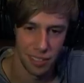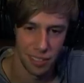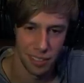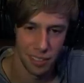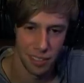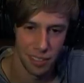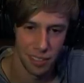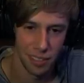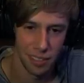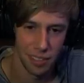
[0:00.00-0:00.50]

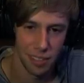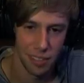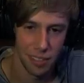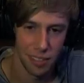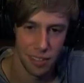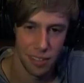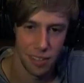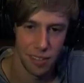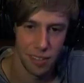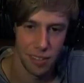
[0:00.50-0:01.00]

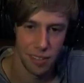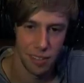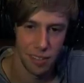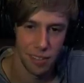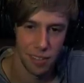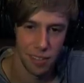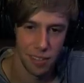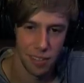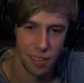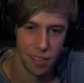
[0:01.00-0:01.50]

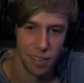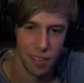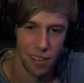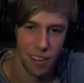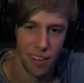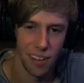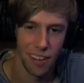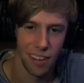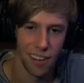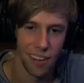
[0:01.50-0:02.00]

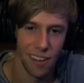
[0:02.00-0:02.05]
Nobody speaks.